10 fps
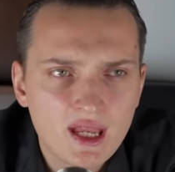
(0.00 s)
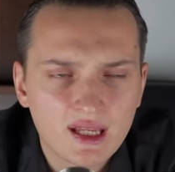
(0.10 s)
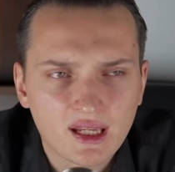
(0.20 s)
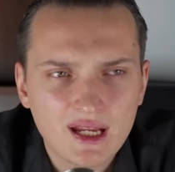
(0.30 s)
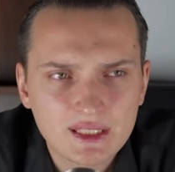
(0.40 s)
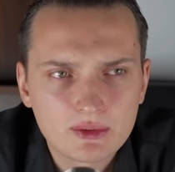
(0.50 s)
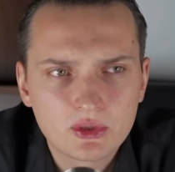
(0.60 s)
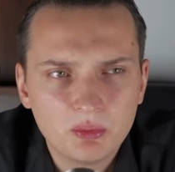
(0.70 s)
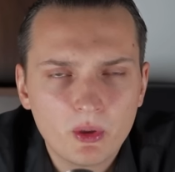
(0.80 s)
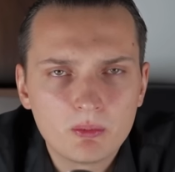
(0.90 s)
got into
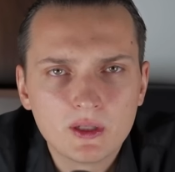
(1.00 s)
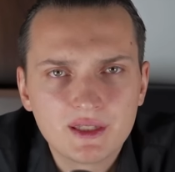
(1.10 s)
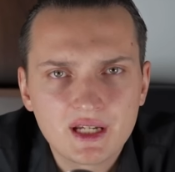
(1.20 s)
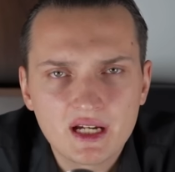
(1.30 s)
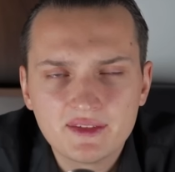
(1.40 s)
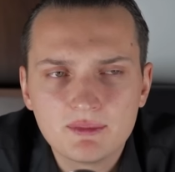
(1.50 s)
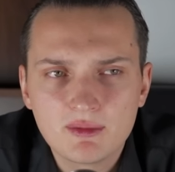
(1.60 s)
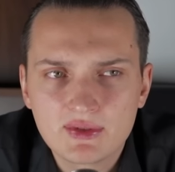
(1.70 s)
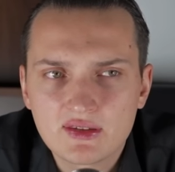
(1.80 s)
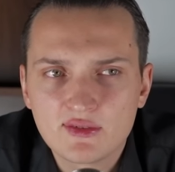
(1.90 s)
Bobo and other
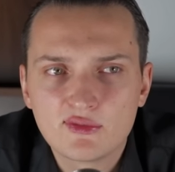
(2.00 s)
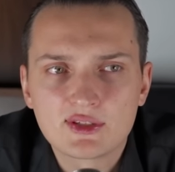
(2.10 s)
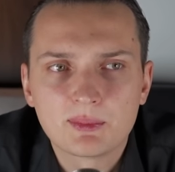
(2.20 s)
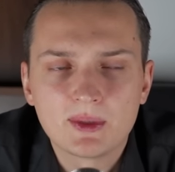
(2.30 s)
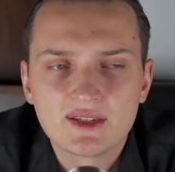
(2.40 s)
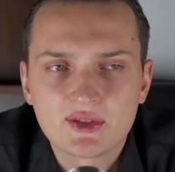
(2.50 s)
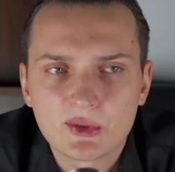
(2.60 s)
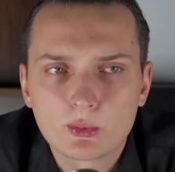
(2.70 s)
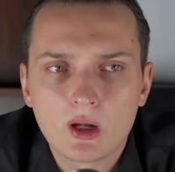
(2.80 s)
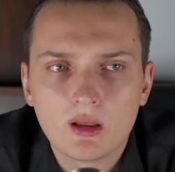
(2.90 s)
memes in the first place as
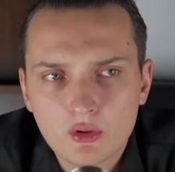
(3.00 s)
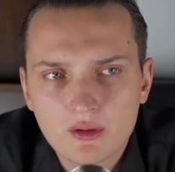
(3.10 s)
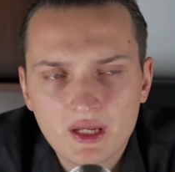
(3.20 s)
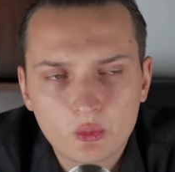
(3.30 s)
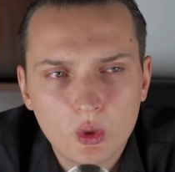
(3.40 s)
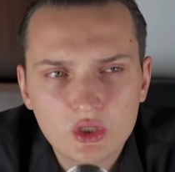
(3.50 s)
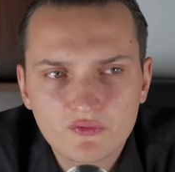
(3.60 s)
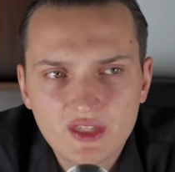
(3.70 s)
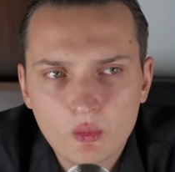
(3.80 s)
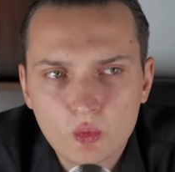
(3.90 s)
well. And one of
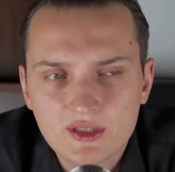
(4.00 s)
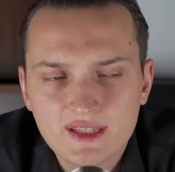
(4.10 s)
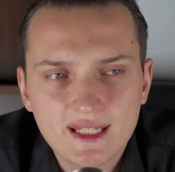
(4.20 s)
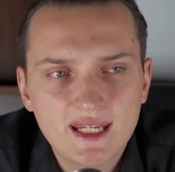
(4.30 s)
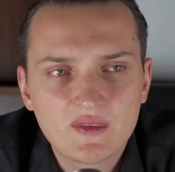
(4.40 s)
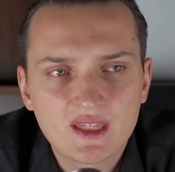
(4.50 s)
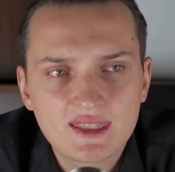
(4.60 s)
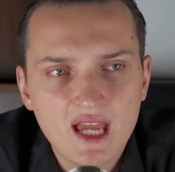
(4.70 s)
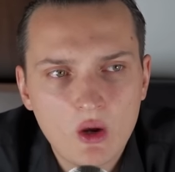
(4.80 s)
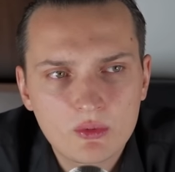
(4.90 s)
them was saying that
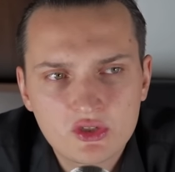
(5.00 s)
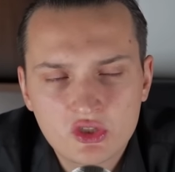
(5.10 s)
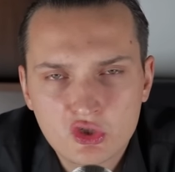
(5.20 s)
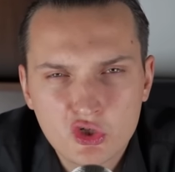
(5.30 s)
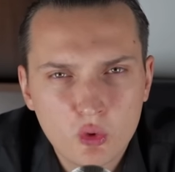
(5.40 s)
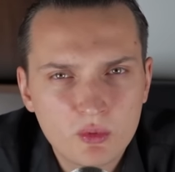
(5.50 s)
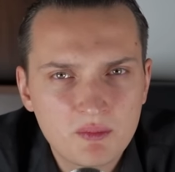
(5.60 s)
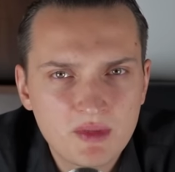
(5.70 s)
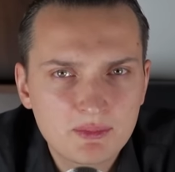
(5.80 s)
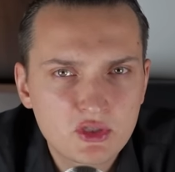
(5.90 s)
I was just showing
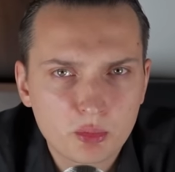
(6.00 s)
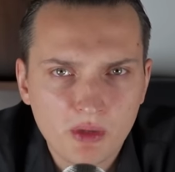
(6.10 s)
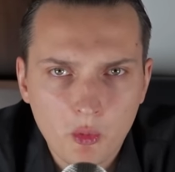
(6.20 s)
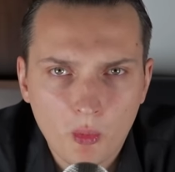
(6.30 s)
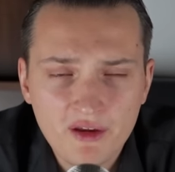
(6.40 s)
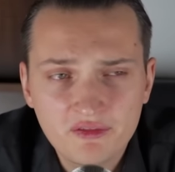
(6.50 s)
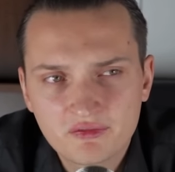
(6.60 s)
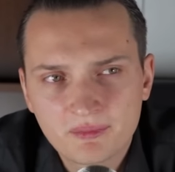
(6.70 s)
memes to my wife